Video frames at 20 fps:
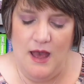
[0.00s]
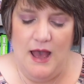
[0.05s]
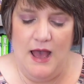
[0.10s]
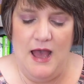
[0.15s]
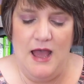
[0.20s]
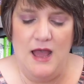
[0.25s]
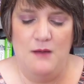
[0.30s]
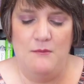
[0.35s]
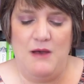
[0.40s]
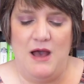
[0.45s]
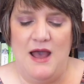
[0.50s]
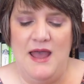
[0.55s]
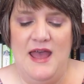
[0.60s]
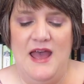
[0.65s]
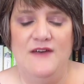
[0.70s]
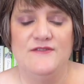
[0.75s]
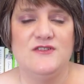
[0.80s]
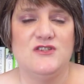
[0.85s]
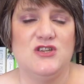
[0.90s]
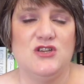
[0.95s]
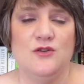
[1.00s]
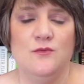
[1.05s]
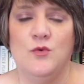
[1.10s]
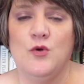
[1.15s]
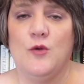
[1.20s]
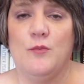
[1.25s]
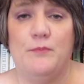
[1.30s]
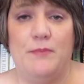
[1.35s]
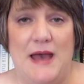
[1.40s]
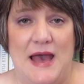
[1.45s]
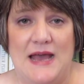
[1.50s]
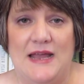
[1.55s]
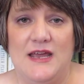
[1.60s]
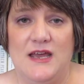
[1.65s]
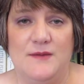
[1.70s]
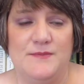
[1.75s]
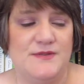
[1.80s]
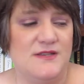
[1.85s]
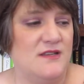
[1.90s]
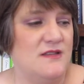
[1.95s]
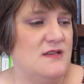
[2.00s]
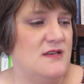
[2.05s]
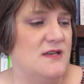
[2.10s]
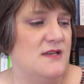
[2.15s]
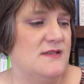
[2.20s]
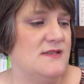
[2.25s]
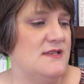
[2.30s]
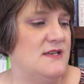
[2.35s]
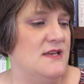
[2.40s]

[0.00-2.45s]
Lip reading: I have 2 more backups of this.